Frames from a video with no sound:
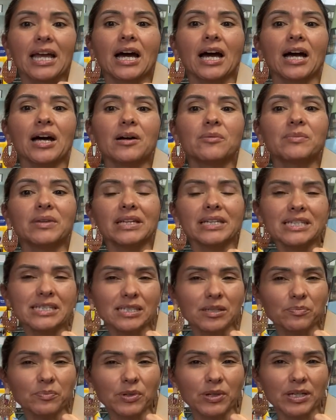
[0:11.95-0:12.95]
Um, it is
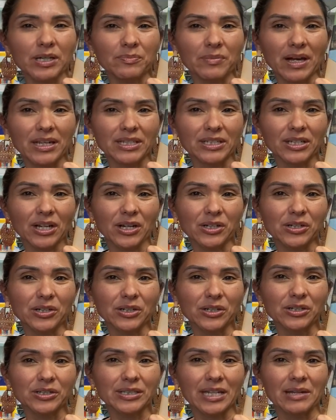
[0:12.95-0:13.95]
a book about a young
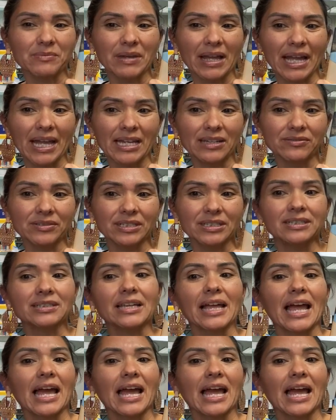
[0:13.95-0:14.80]
girl named Ava